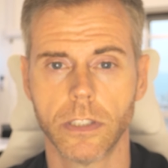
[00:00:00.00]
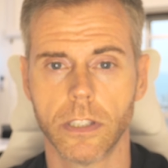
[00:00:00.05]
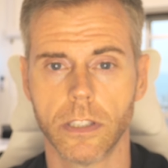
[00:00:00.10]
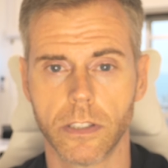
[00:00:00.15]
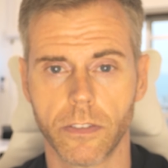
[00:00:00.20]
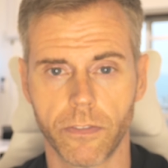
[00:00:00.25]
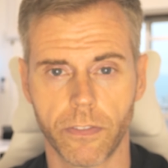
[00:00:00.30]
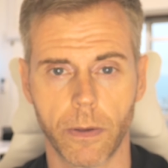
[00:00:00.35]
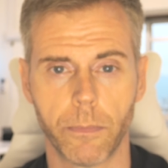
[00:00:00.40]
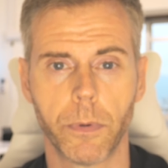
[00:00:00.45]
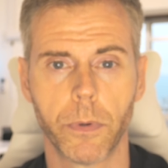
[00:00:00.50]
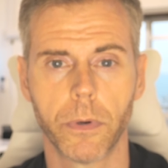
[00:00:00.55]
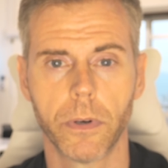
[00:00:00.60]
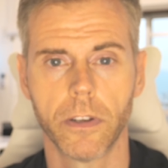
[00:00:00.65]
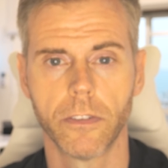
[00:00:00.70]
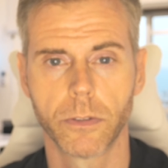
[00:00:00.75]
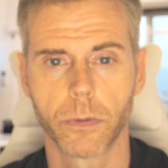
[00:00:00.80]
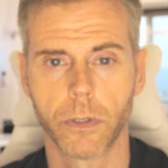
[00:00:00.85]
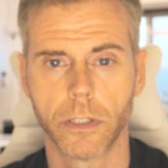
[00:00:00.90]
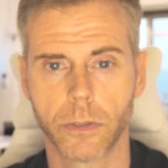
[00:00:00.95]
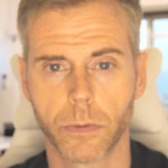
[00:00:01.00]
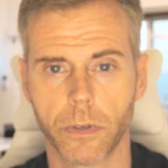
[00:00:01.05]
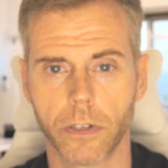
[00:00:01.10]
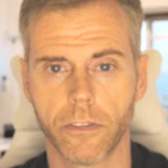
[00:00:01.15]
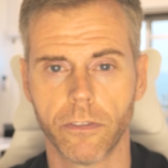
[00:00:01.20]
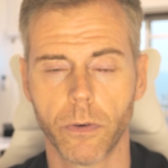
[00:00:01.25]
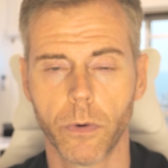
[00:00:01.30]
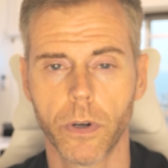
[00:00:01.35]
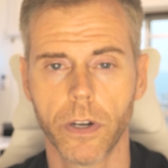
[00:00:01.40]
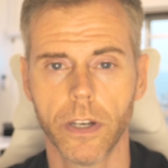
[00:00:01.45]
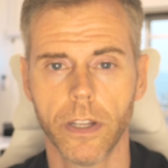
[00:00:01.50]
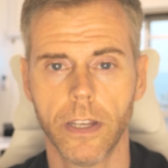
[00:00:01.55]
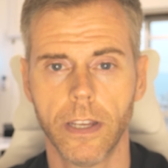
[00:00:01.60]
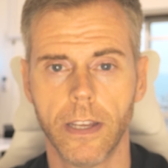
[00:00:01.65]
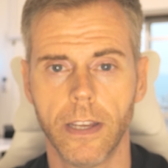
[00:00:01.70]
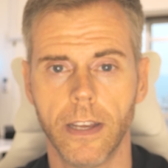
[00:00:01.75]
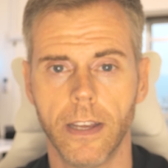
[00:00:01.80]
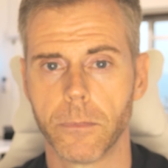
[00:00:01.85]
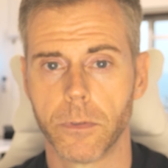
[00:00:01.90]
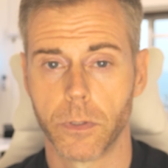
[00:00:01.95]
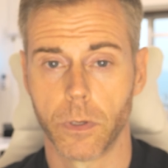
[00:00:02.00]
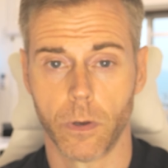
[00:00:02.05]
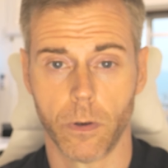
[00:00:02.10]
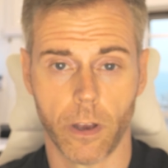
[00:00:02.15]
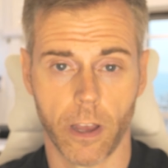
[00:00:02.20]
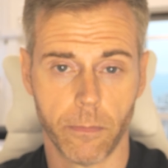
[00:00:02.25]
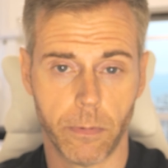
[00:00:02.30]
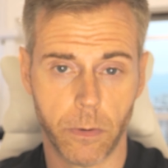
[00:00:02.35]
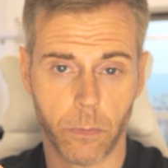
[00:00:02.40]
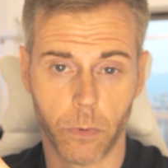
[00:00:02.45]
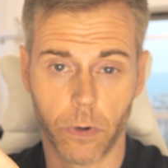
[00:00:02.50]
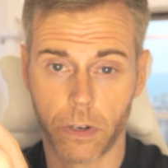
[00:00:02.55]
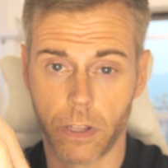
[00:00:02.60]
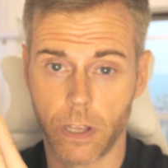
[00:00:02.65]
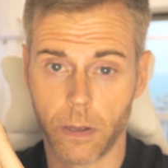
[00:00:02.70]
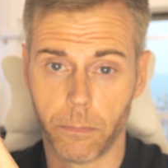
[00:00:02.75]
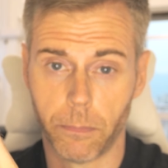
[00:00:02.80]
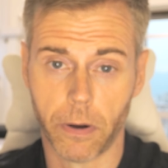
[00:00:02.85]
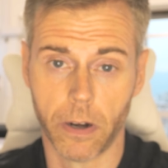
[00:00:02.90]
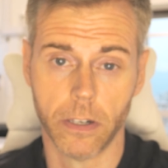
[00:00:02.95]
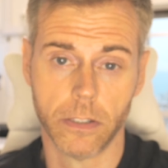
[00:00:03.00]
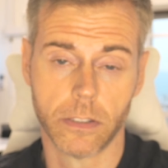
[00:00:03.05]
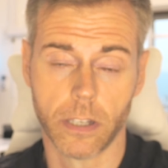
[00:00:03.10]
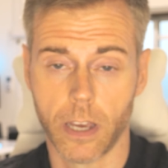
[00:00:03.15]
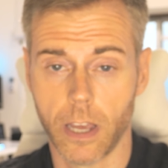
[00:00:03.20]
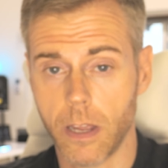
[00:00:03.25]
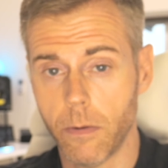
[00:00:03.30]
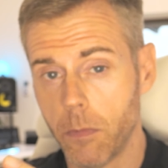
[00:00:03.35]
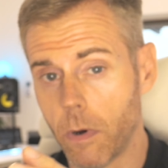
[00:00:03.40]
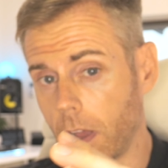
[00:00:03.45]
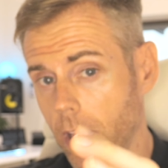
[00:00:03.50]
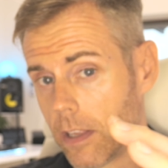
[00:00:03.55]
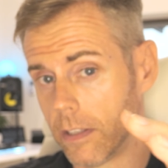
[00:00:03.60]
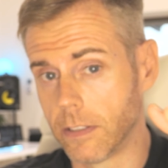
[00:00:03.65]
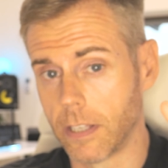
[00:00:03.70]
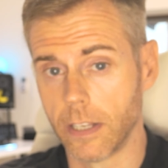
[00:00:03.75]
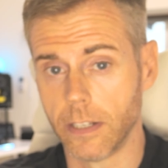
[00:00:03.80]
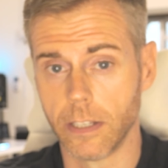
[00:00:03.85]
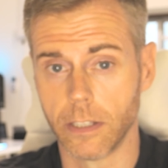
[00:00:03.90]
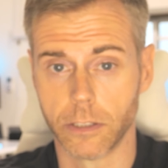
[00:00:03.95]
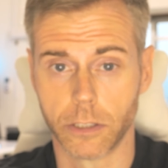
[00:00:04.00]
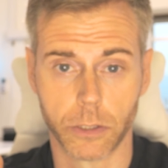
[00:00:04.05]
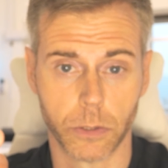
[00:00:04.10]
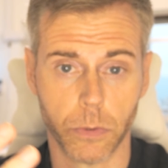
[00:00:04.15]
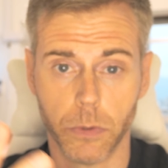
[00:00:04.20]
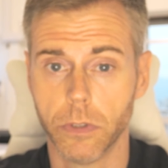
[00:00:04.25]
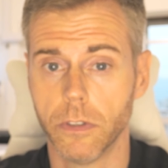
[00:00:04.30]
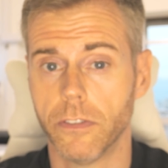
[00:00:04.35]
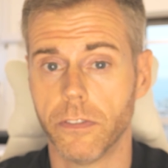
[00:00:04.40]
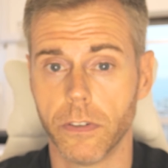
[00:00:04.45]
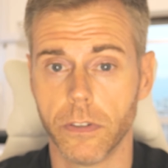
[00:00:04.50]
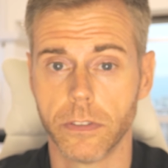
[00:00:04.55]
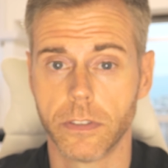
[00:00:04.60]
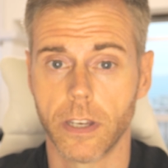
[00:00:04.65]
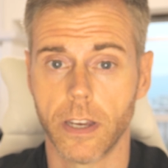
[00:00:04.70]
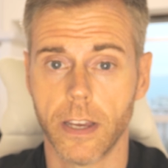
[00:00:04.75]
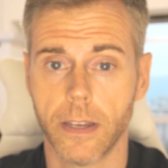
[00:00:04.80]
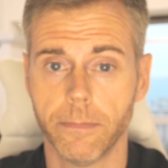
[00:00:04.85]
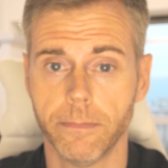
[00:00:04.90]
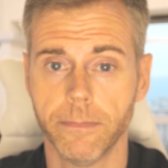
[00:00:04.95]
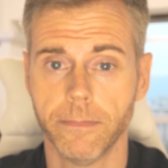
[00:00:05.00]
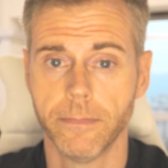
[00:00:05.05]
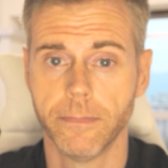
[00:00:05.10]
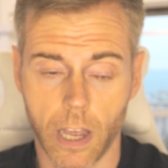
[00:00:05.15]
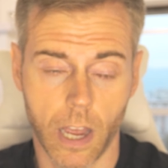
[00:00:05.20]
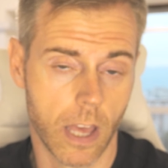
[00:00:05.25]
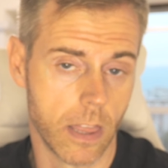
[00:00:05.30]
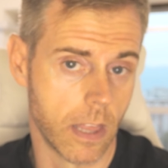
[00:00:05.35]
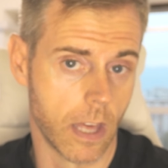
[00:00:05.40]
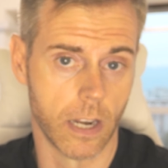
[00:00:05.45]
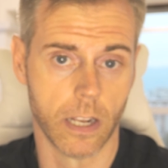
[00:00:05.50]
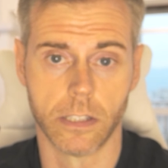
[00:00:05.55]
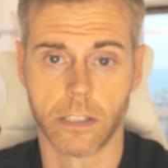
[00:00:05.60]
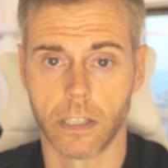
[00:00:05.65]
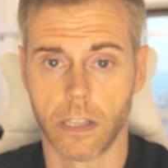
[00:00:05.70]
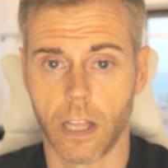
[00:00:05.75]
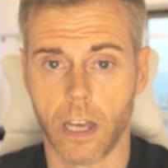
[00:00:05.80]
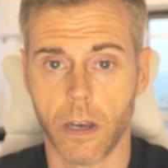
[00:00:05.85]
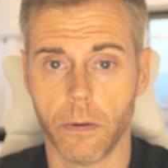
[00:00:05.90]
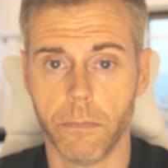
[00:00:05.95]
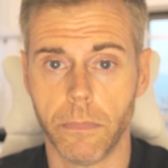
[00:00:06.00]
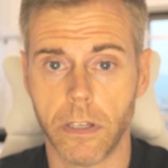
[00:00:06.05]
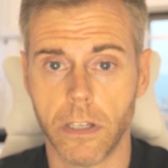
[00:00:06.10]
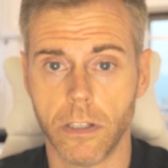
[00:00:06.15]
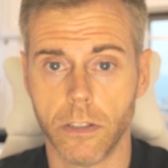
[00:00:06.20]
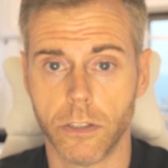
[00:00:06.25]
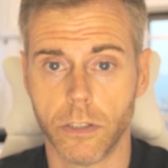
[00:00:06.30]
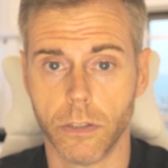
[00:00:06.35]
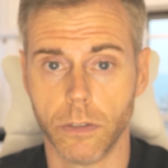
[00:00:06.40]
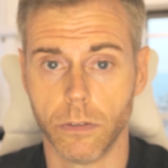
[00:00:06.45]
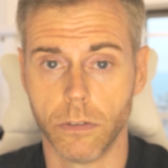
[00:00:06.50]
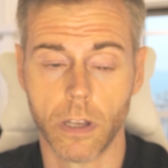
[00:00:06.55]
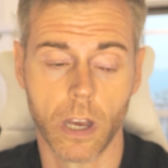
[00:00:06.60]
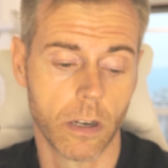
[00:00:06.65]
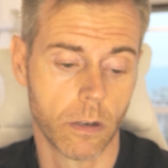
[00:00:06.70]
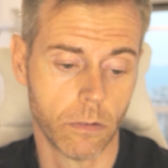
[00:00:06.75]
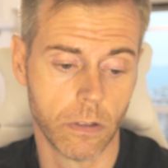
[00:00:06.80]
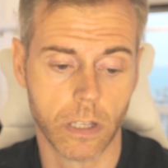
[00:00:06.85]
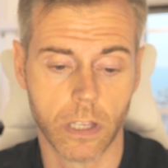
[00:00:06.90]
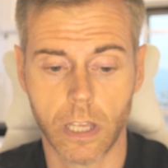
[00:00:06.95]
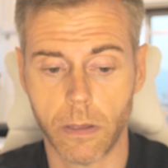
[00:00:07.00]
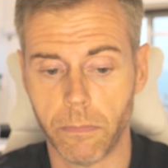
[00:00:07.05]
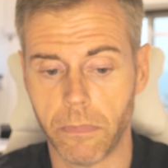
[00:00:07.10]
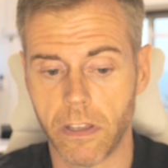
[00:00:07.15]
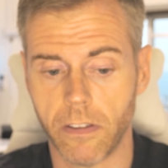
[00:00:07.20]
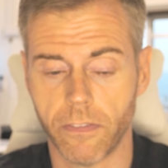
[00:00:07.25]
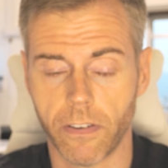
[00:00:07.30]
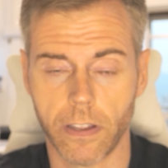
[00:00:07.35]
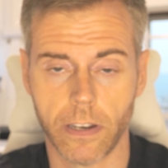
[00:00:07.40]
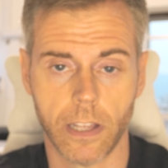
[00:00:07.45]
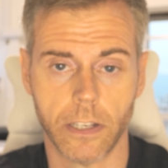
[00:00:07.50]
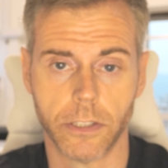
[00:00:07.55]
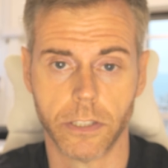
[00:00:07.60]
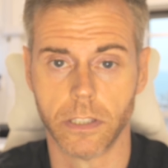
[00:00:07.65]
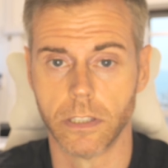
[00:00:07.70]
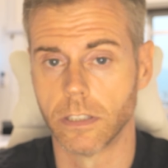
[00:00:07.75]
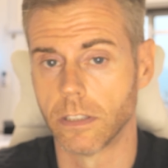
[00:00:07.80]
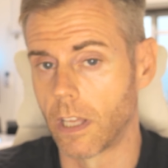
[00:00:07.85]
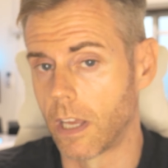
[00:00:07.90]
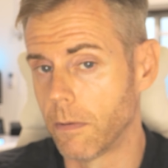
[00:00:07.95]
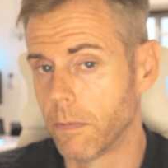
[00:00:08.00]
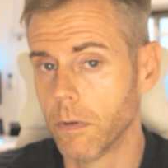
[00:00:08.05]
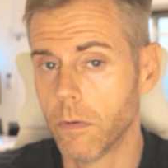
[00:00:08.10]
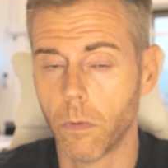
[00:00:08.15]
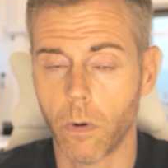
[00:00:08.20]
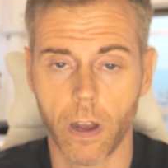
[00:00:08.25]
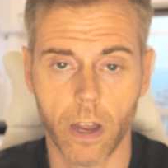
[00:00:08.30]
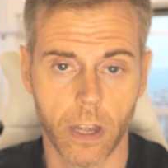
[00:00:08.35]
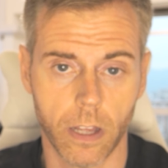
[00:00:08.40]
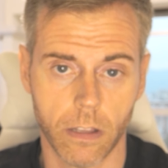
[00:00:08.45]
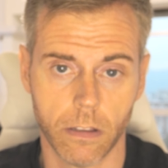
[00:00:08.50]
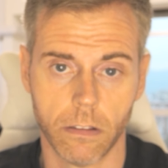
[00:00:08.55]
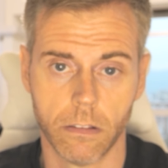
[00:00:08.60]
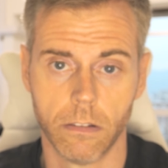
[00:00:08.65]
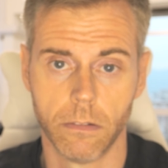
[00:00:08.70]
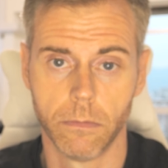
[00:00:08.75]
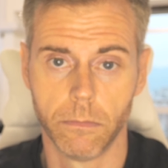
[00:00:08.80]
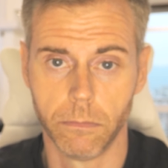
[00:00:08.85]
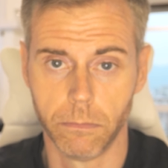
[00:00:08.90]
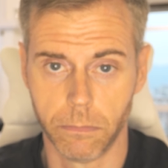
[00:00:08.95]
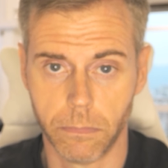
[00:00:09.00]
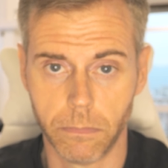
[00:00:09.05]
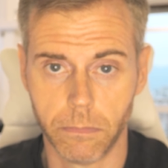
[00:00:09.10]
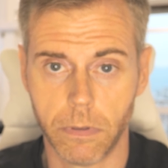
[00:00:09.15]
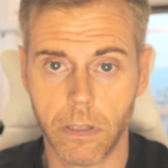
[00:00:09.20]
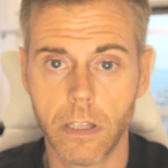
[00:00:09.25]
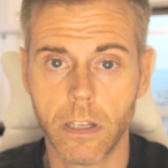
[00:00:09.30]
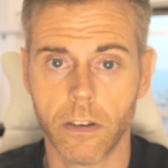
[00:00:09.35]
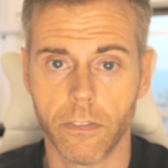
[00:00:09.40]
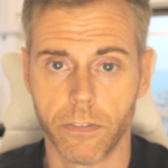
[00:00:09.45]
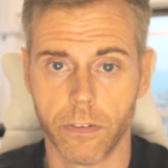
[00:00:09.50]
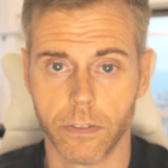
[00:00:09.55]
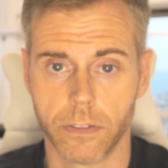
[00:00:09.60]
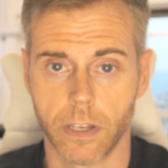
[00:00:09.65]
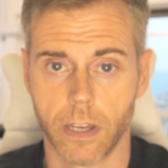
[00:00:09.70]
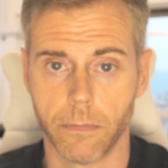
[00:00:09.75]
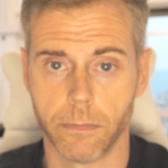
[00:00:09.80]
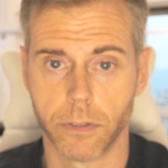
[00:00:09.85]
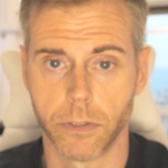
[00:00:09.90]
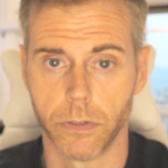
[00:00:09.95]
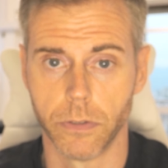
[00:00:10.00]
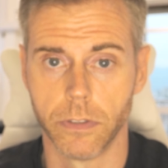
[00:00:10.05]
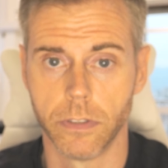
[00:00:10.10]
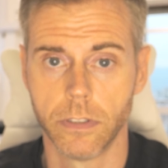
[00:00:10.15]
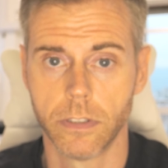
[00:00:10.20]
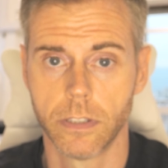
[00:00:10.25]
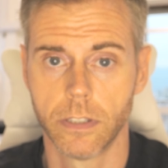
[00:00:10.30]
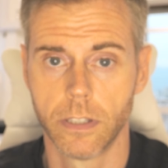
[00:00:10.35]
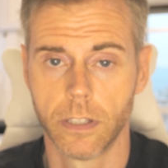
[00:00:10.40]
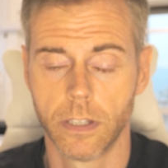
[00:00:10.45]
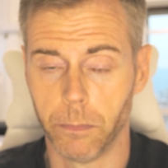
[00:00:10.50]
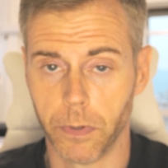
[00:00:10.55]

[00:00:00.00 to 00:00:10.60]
since February of 2024. So I've been working part-time while attending school full-time, and that has allowed me to not only keep me financially stable while being a full-time student,